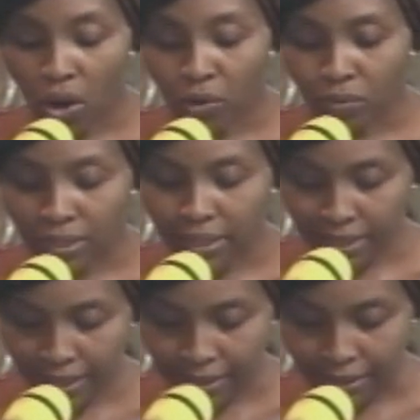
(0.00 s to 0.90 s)
all
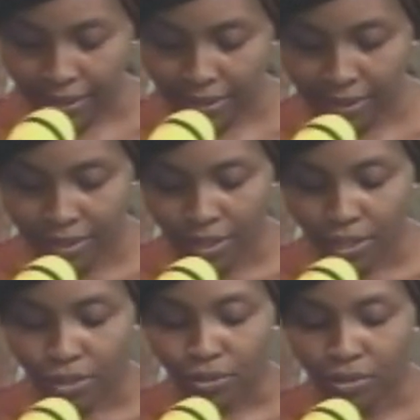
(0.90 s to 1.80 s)
things.
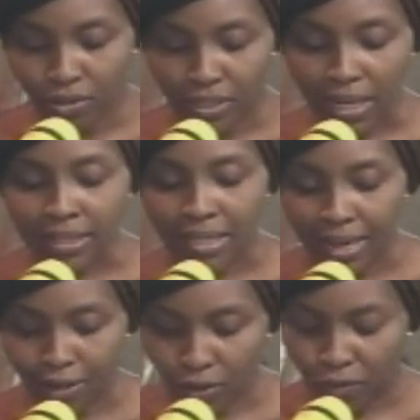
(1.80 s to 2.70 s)
You know that
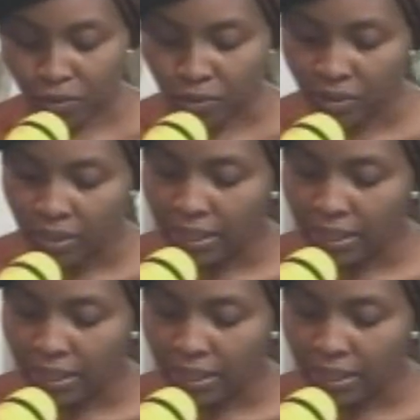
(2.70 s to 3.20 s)
I love you.